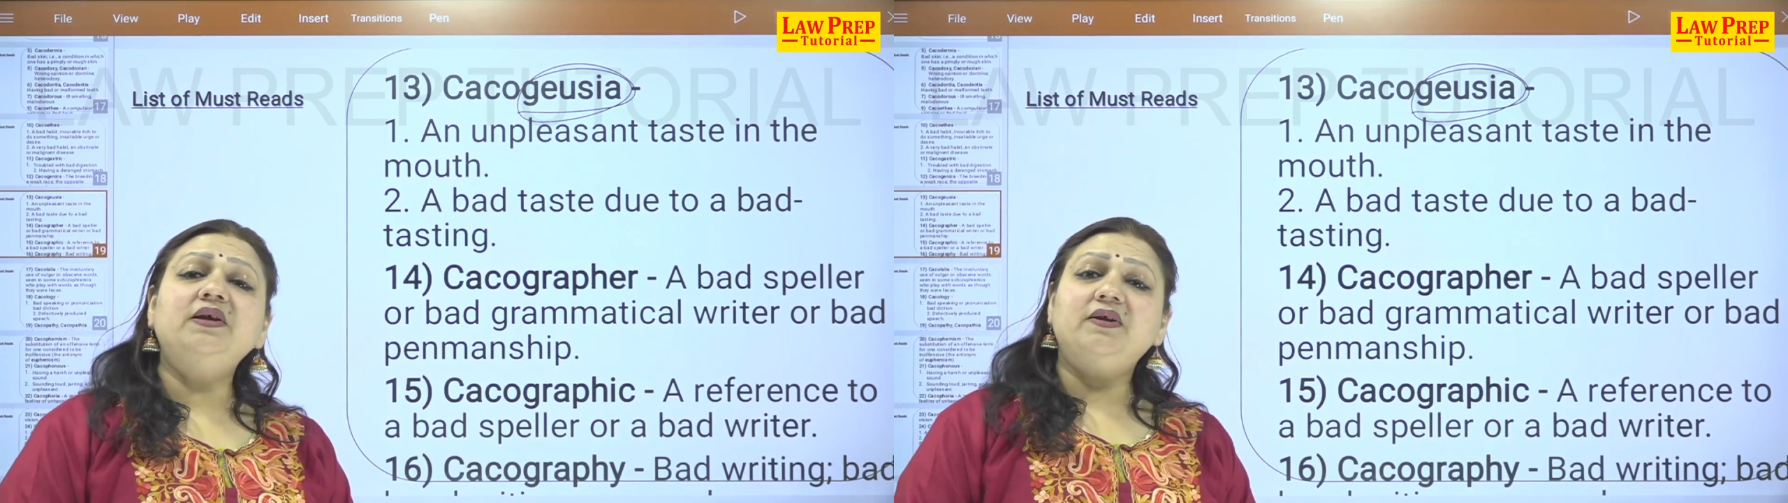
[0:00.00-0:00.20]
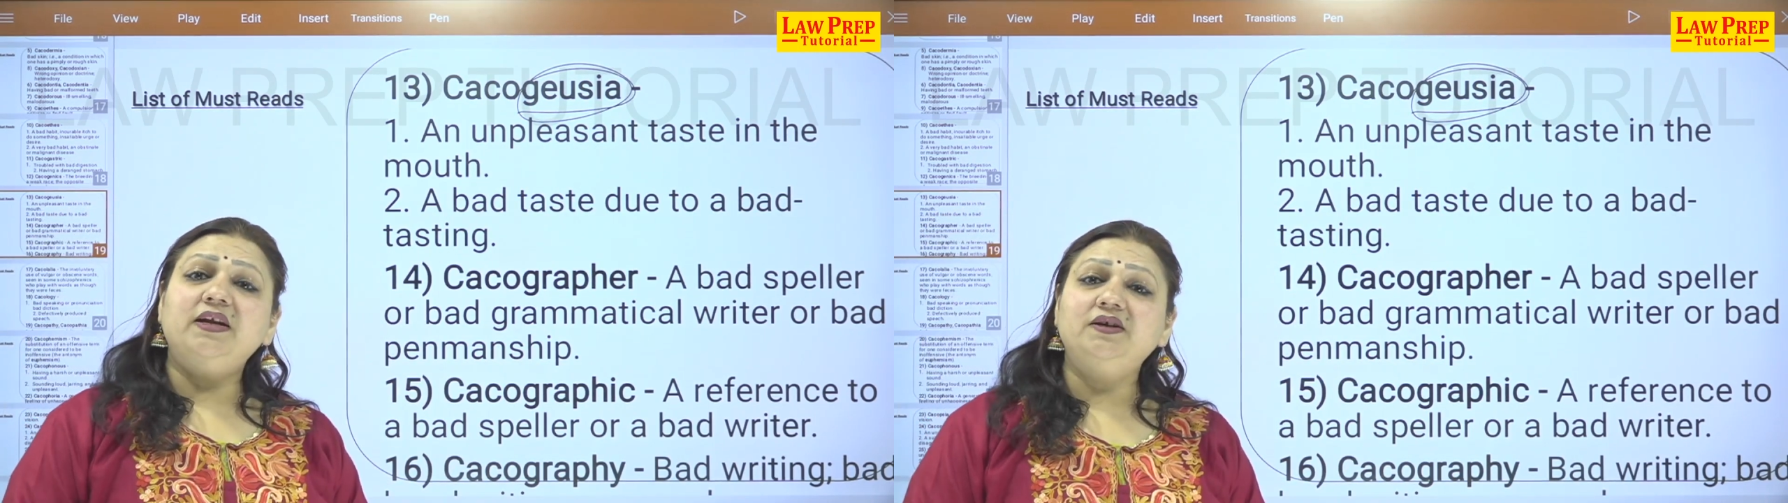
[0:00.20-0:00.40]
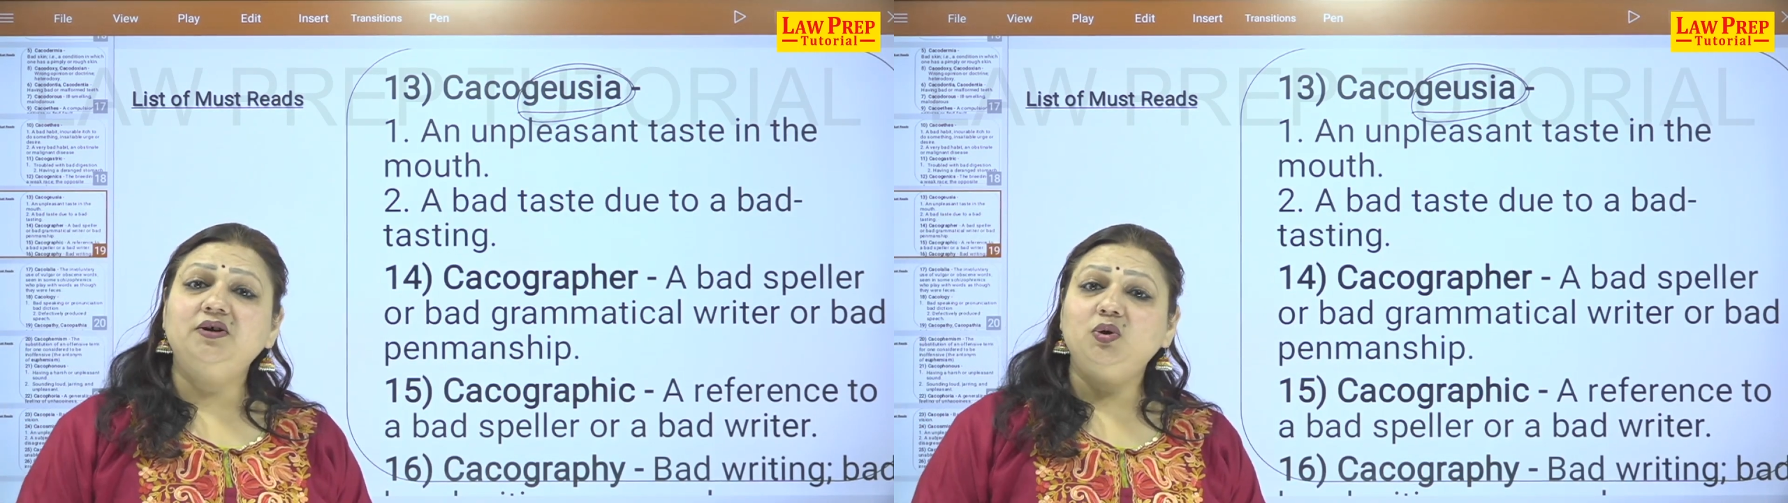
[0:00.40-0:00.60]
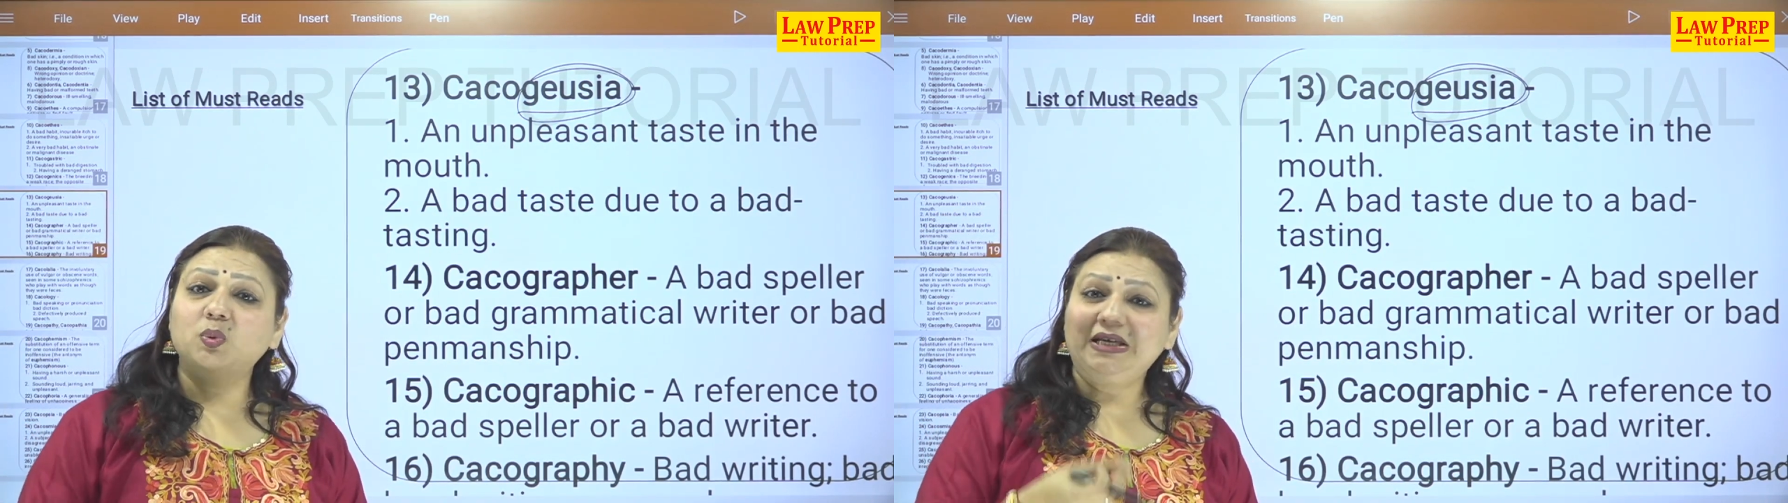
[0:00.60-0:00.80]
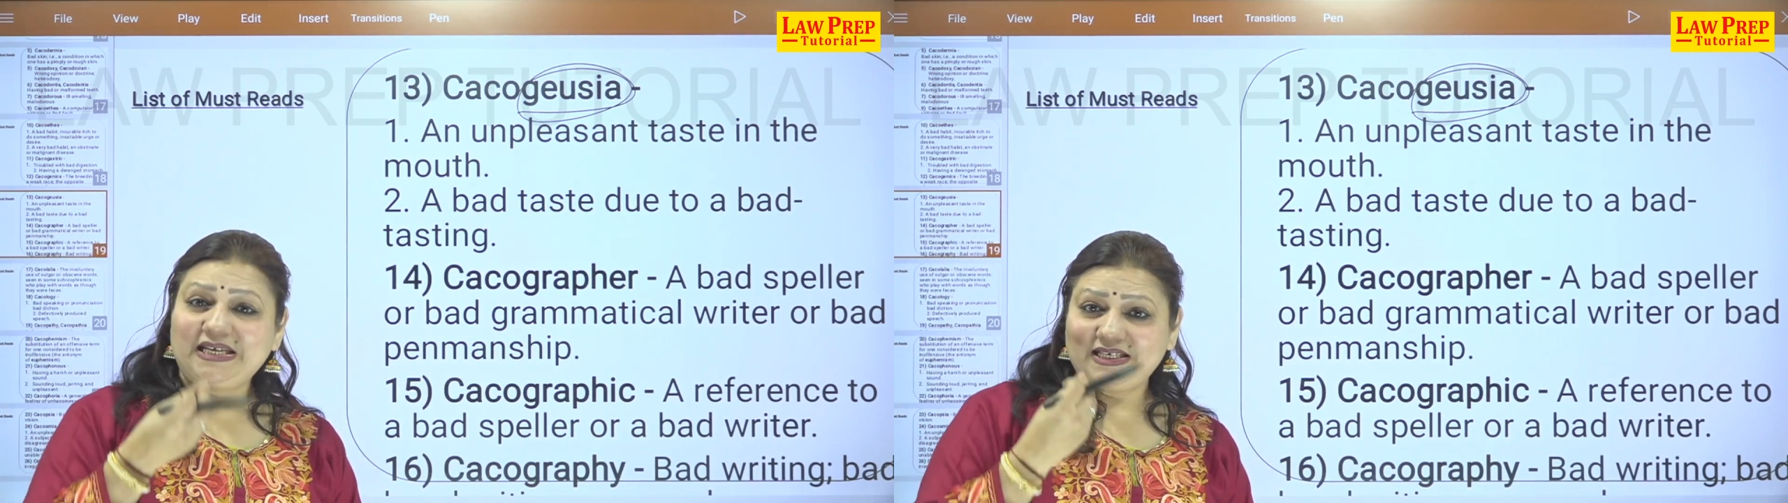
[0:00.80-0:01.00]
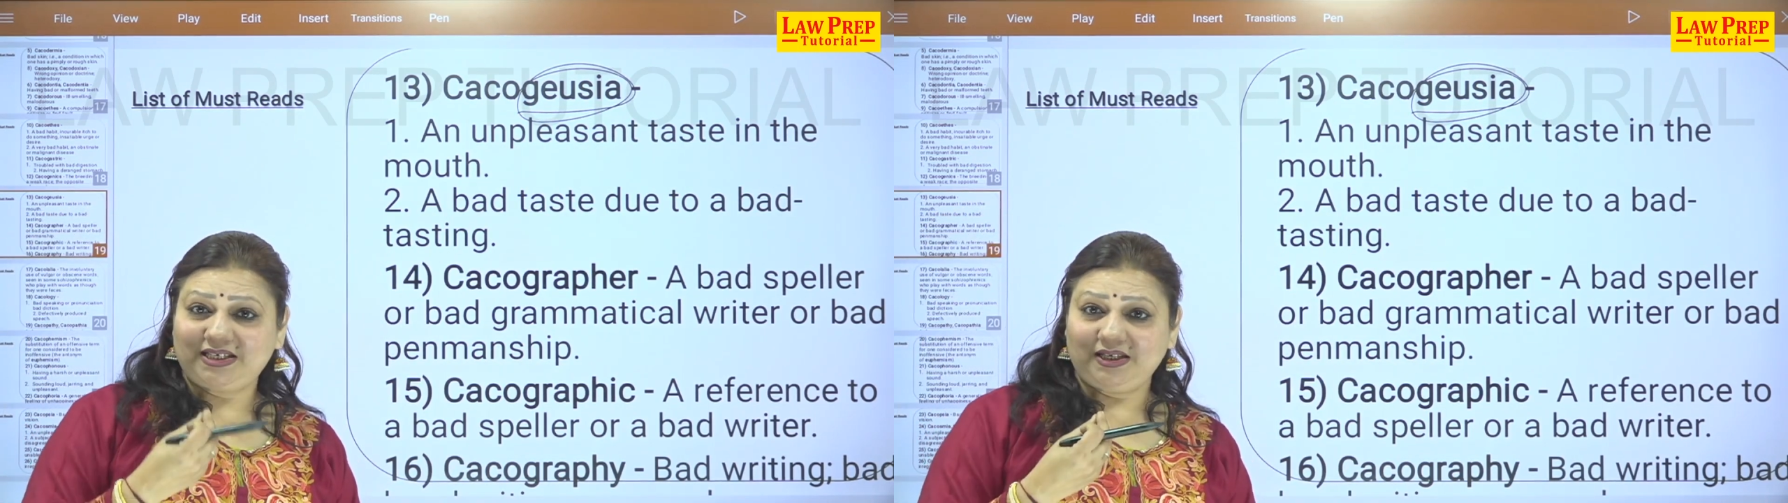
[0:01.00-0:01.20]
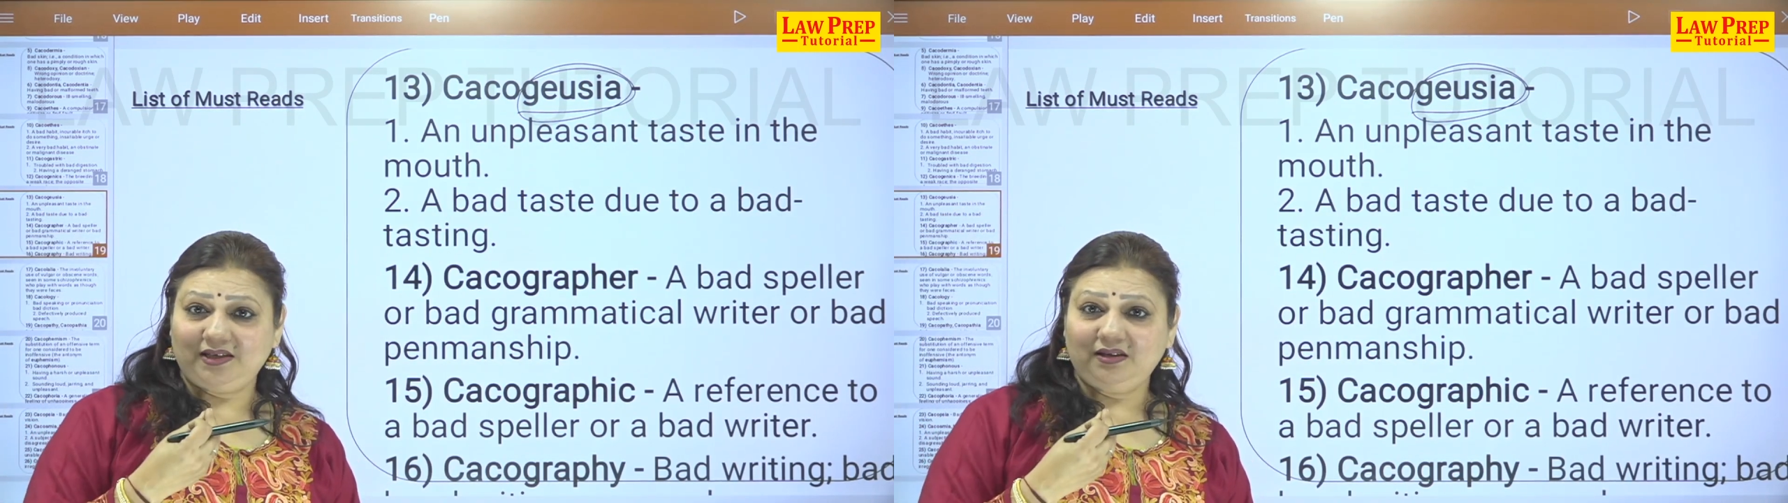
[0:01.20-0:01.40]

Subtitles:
related to eating.